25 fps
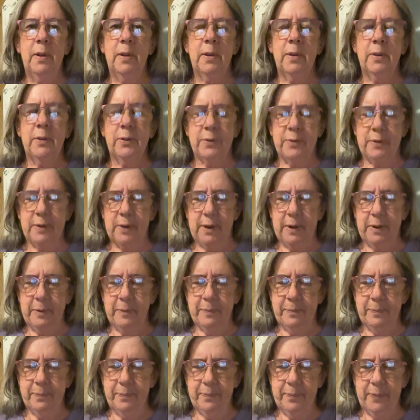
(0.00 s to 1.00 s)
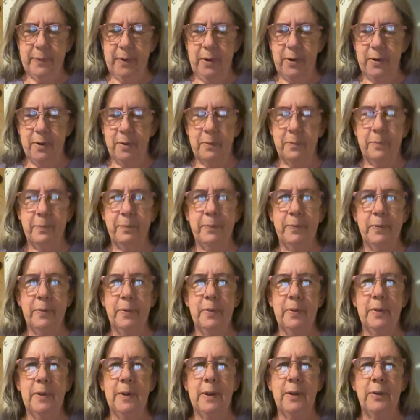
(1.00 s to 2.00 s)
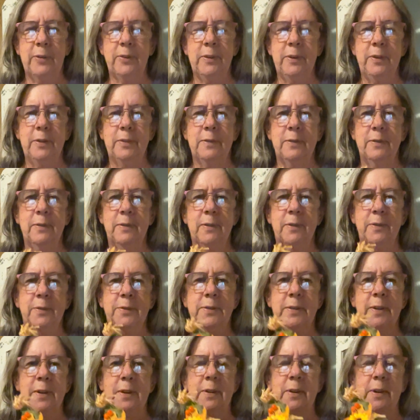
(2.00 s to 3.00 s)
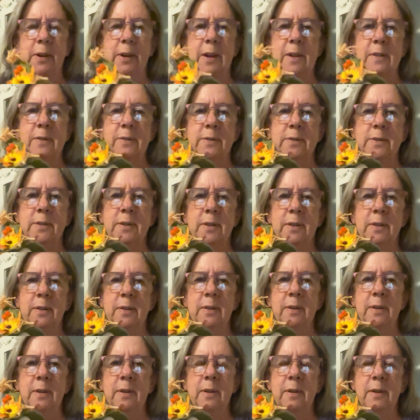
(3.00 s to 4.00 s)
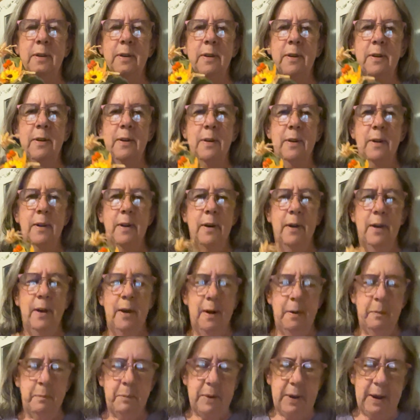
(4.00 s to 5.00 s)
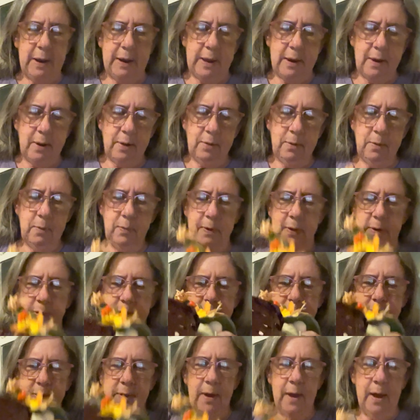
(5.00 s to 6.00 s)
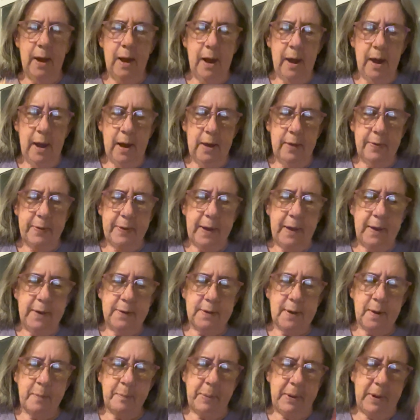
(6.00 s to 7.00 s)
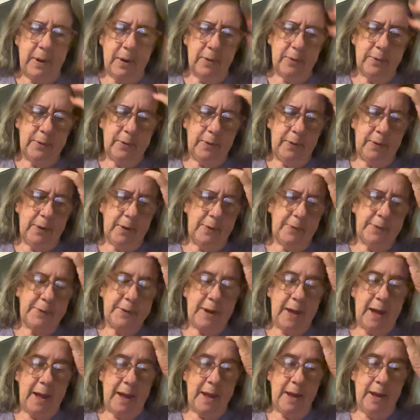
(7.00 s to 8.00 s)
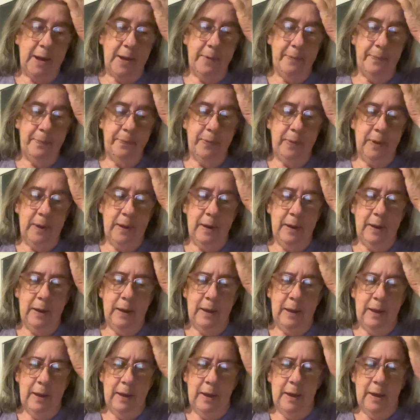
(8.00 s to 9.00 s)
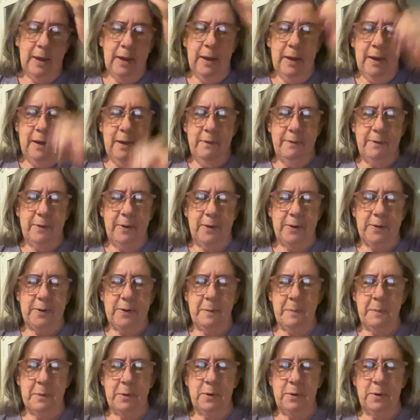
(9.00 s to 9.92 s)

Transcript: Just like, like she's just sitting against it. I gotta glue these things up here so they'll stay. First I'm gonna